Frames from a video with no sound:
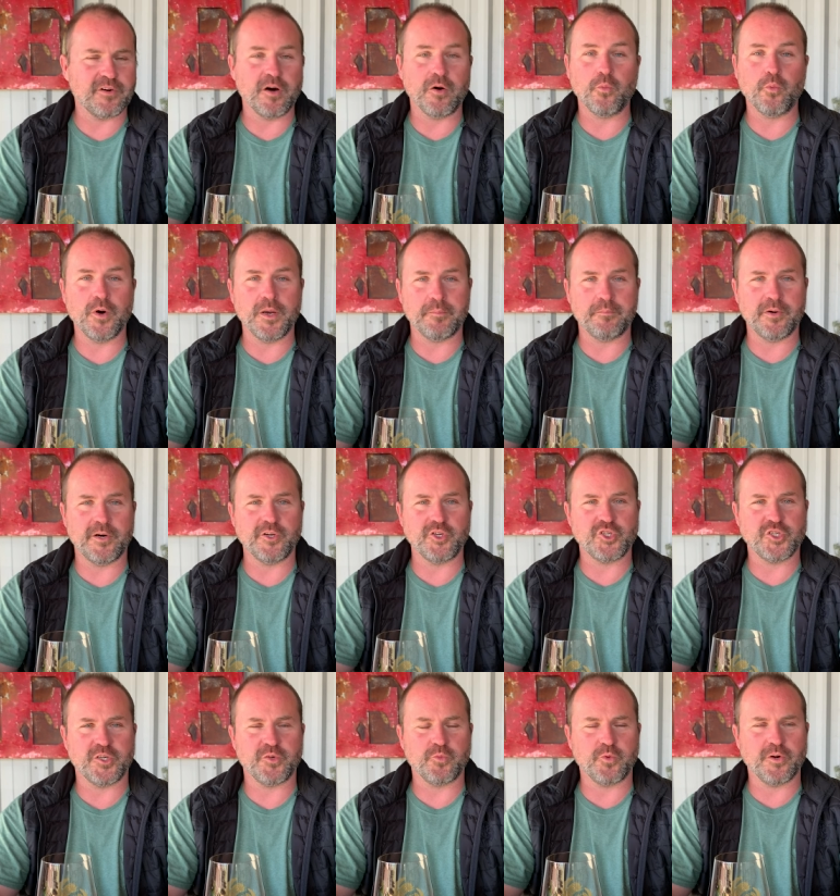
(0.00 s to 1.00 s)
one
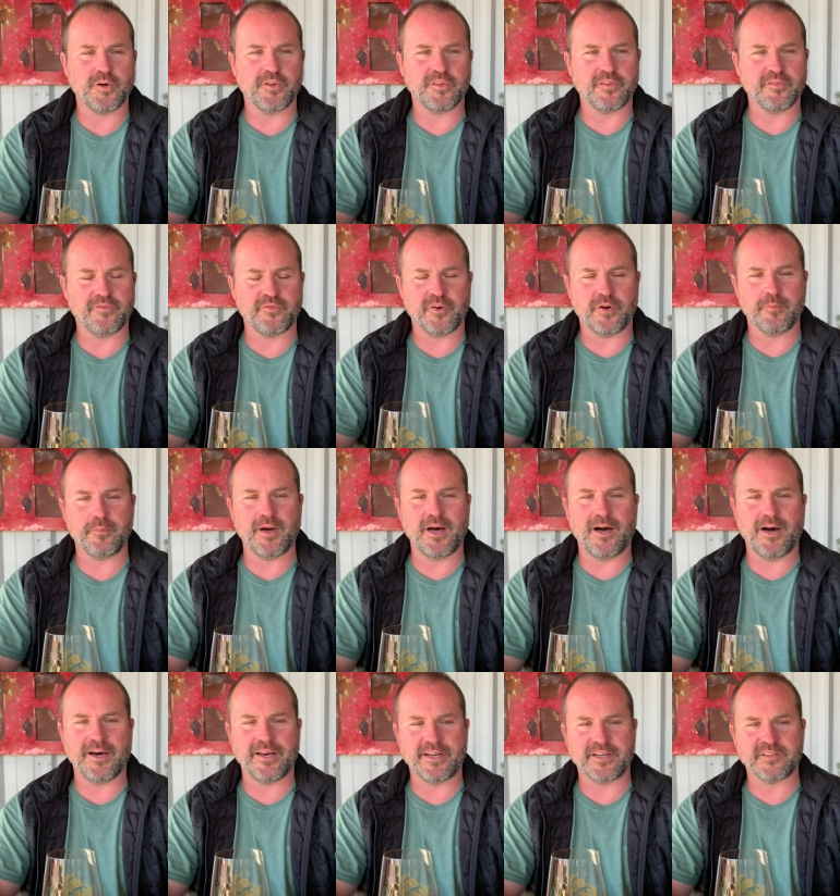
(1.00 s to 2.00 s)
puncheon worth from
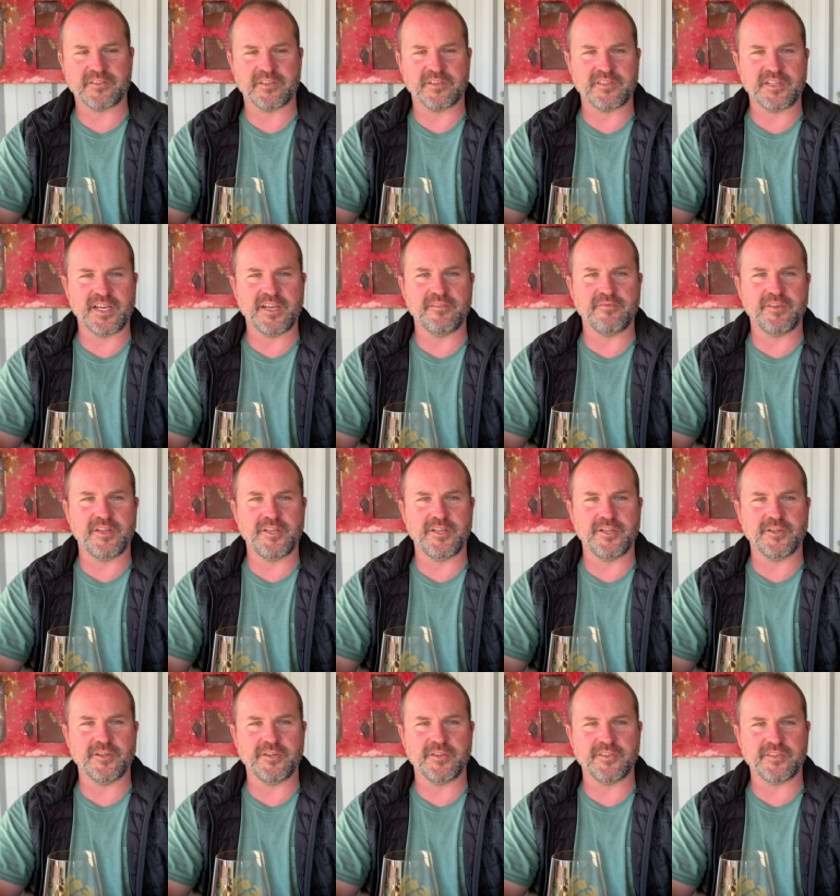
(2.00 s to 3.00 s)
ONX Estate
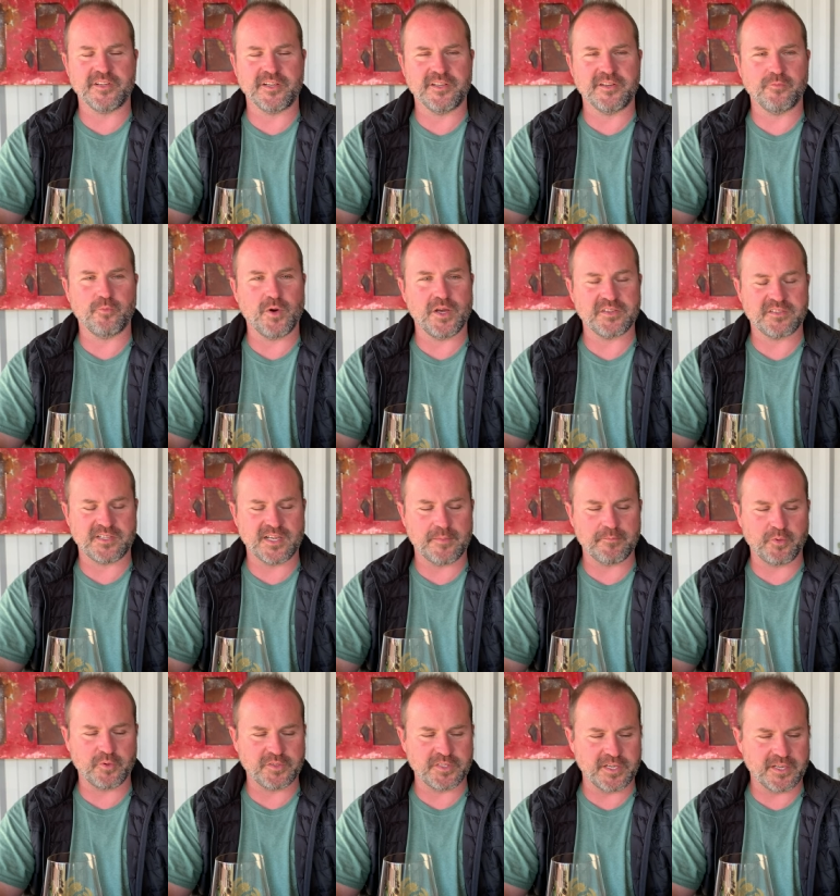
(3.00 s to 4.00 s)
Vineyards in West
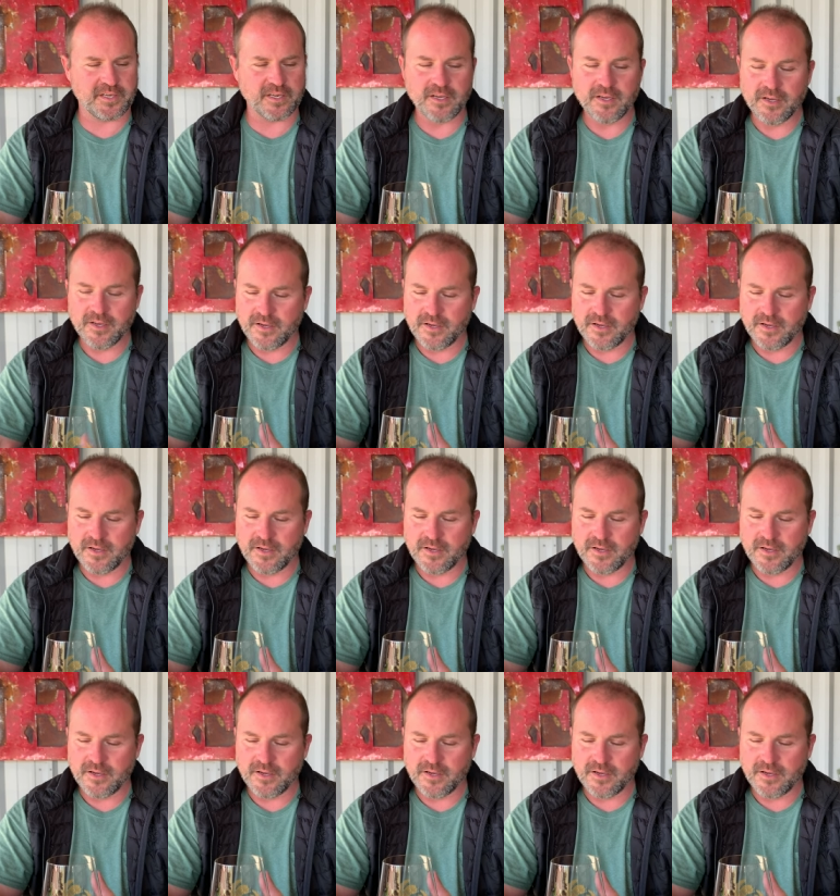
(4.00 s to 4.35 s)
Templeton,